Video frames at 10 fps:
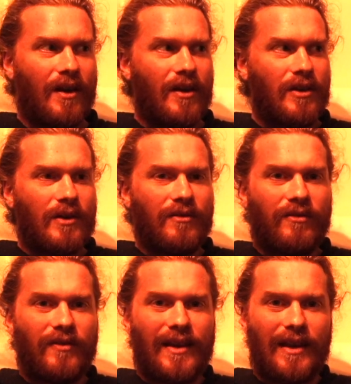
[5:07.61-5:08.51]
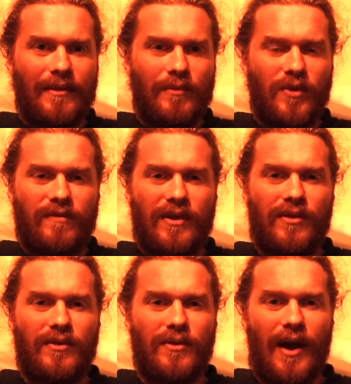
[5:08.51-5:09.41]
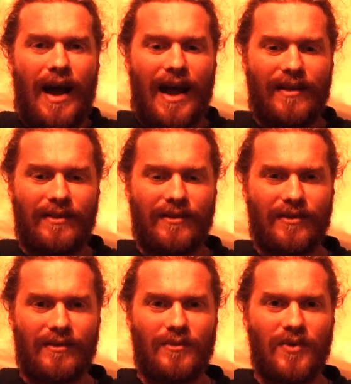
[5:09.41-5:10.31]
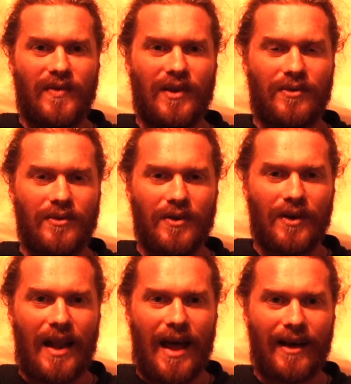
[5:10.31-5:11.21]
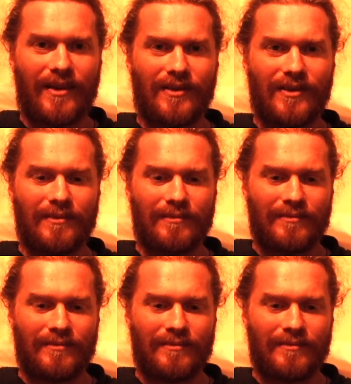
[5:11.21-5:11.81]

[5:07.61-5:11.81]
And you can feel it moving through your hands, moving through your legs.